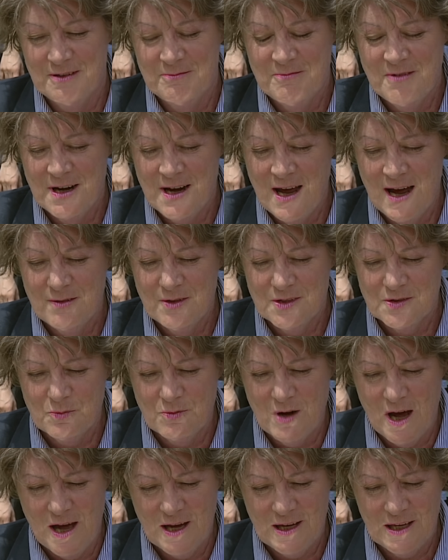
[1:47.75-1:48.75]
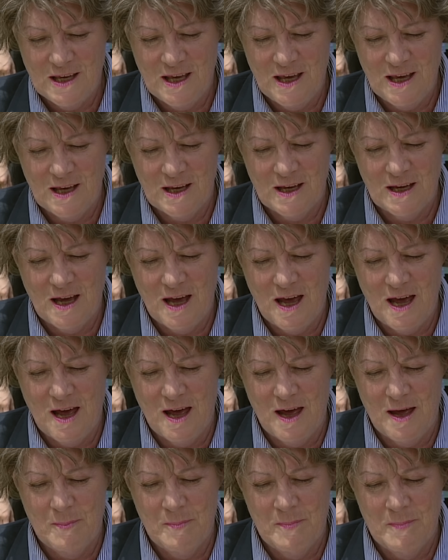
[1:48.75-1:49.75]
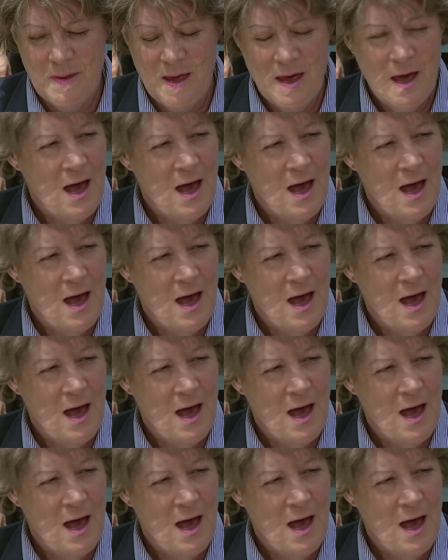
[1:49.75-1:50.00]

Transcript: and when I was working um,